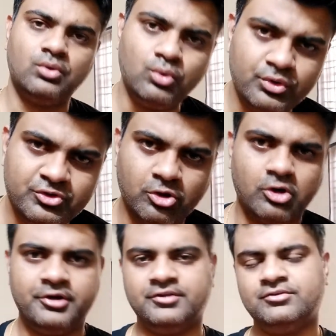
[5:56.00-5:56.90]
who's your
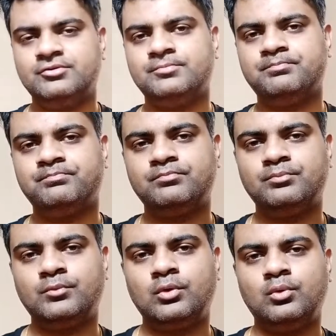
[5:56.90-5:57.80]
audience
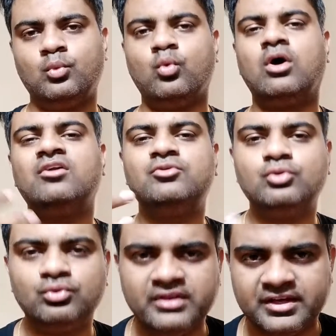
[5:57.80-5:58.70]
what
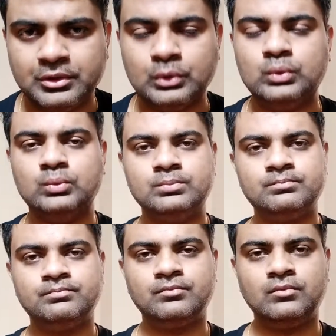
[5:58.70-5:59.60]
do they do
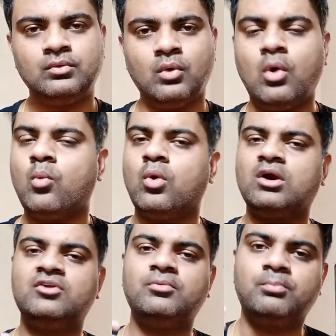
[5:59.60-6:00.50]

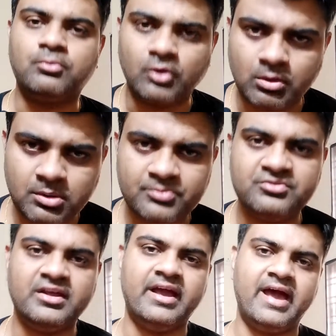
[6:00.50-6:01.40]
what are the
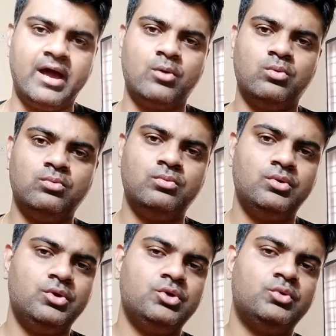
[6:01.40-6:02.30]
problems they have
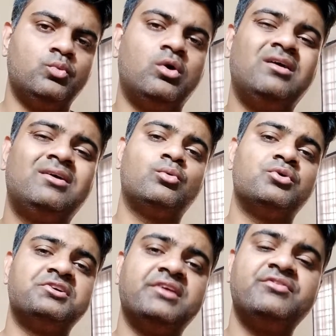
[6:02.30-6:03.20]
what
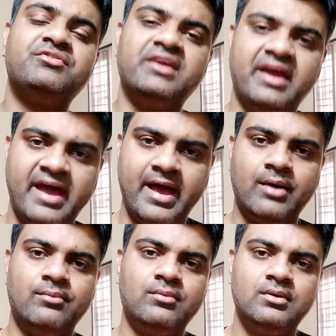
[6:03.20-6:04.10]
questions they
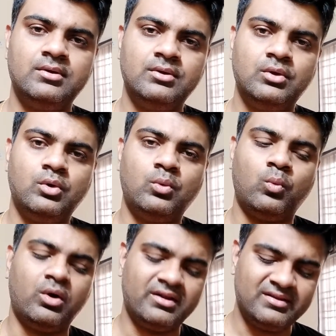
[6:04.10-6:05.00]
have
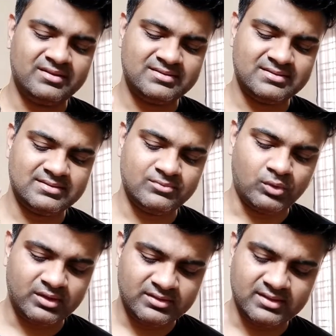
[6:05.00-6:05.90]
what are the
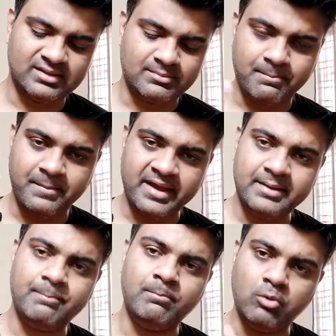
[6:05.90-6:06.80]
what are the
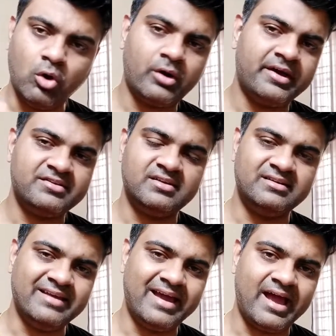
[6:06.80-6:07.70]
main blockage
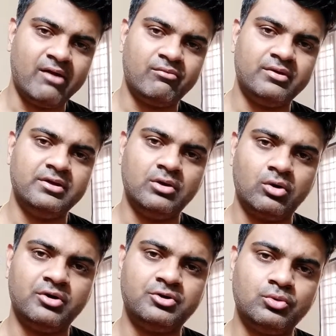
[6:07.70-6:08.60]
that they have in
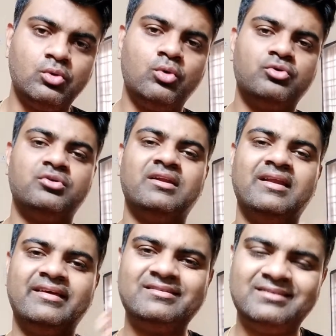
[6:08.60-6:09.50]
order to go to the
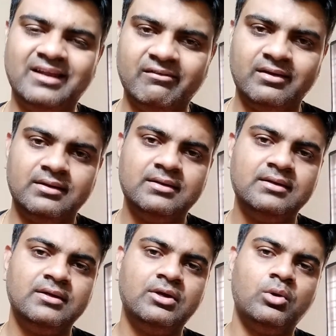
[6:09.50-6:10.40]
next level
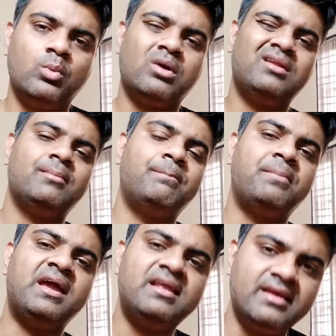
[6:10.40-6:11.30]
what are the
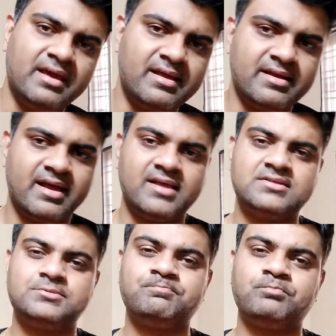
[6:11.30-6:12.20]
pain areas
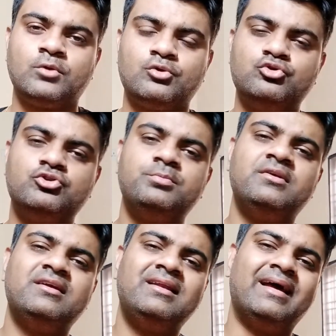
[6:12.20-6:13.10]
you should be
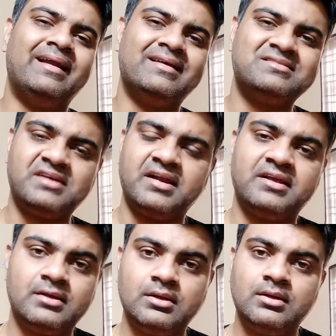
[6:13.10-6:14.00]
really understanding